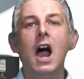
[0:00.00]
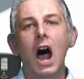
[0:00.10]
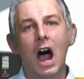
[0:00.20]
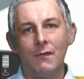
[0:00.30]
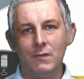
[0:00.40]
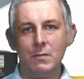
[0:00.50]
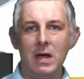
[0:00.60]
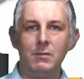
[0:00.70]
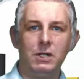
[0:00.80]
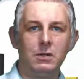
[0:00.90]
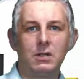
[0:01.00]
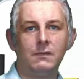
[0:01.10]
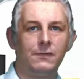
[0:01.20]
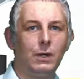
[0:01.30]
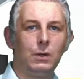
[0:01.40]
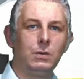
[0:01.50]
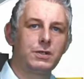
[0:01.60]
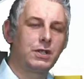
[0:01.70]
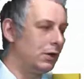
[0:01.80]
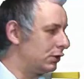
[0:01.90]
And remember, you can follow
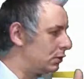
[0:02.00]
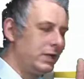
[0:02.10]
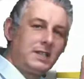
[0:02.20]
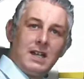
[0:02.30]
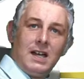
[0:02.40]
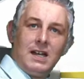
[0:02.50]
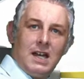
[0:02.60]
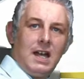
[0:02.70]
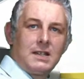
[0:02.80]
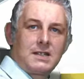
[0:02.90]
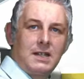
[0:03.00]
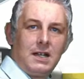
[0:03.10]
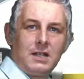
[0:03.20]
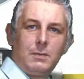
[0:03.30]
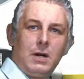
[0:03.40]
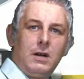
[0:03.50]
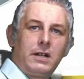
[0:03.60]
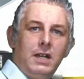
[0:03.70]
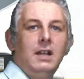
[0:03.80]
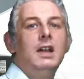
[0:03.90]
us on Twitter @Skidata
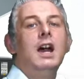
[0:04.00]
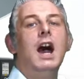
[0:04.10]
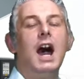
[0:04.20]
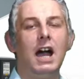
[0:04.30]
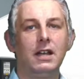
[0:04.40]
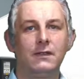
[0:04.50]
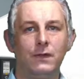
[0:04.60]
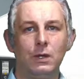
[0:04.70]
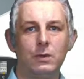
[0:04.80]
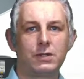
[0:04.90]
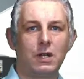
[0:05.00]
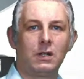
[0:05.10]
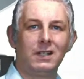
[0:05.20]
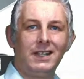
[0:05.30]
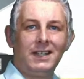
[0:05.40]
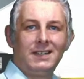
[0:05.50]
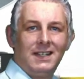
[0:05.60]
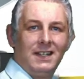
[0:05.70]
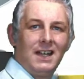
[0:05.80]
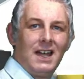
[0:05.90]
Parking and follow us on
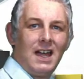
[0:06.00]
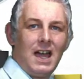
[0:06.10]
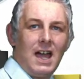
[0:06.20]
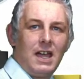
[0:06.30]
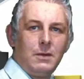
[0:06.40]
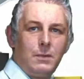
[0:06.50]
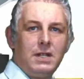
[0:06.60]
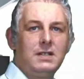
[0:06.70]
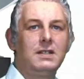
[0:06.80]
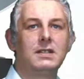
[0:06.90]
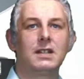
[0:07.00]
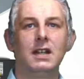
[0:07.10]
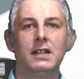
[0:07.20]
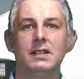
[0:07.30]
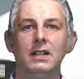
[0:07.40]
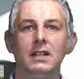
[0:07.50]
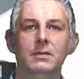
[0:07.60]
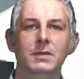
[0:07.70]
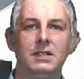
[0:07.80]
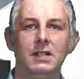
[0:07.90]
LinkedIn APT SKIDATA
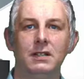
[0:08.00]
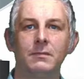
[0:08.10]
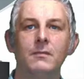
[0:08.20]
Limited.